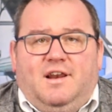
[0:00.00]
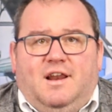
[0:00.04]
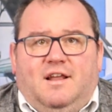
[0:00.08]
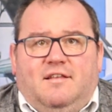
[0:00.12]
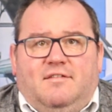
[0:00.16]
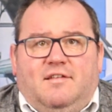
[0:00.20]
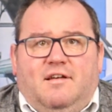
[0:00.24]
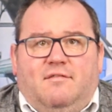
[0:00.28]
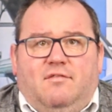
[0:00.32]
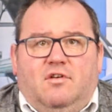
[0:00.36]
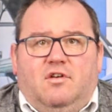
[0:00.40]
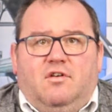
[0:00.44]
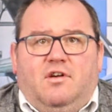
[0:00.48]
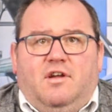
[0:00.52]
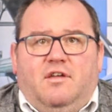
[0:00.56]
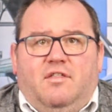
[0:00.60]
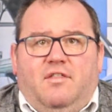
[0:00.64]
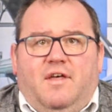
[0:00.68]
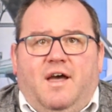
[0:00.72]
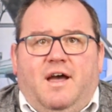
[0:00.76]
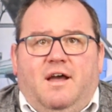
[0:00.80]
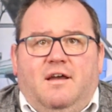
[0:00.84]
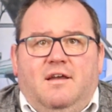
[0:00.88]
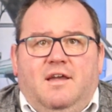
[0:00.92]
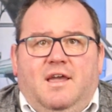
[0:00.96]
Let's have a look at
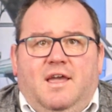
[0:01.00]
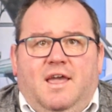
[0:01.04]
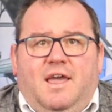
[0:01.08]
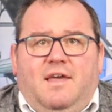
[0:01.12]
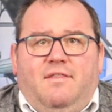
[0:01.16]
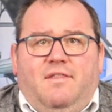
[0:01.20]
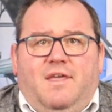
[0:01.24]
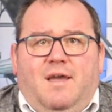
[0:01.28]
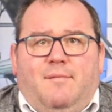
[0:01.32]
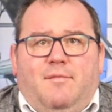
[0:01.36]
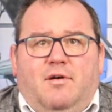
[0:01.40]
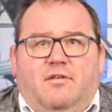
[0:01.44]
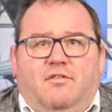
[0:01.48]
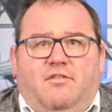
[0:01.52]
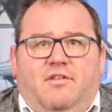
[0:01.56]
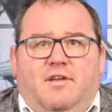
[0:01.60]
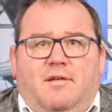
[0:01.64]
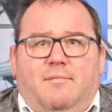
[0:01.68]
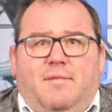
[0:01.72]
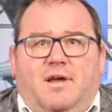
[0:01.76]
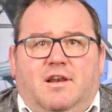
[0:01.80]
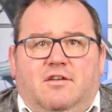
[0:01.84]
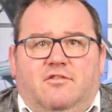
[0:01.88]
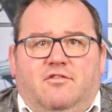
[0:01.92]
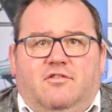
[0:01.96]
that in the MOT
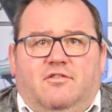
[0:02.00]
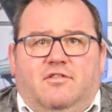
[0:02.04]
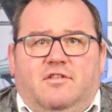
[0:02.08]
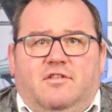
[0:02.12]
Manager